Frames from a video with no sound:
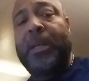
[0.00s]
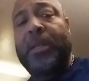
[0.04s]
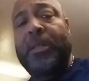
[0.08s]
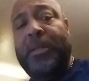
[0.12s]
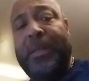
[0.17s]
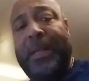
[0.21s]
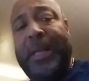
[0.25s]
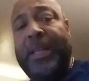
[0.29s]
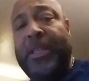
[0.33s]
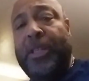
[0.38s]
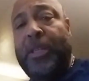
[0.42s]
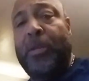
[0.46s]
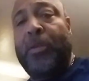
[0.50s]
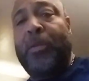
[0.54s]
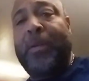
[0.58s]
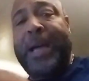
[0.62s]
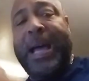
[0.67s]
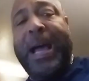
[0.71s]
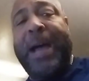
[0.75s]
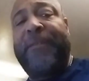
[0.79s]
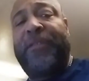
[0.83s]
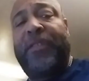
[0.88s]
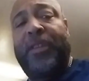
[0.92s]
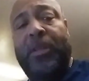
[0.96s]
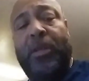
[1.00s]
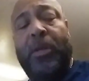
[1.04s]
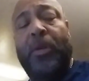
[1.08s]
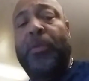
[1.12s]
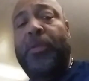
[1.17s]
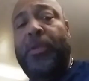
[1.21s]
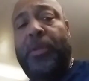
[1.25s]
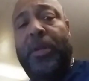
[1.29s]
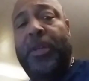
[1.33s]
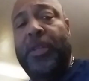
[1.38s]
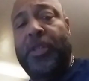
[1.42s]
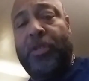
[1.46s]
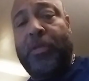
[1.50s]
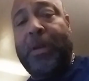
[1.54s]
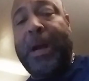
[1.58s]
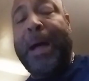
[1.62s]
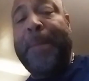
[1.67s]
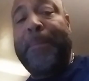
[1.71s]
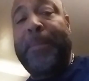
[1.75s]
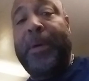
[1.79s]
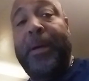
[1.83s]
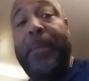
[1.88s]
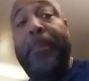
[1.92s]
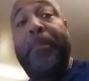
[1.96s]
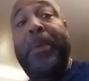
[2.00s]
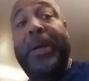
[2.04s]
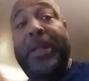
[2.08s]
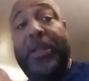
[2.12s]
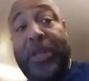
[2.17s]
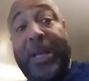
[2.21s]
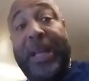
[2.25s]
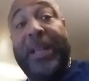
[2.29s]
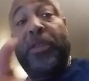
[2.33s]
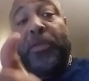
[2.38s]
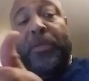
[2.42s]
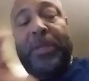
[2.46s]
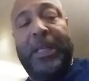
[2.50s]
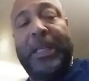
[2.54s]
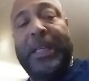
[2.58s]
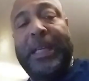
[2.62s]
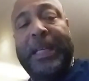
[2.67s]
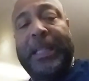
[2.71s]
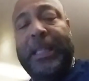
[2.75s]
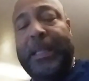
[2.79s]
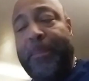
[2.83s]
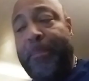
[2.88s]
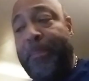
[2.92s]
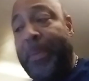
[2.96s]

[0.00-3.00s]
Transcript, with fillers: so that you don't have to go through the trauma but yet you can get the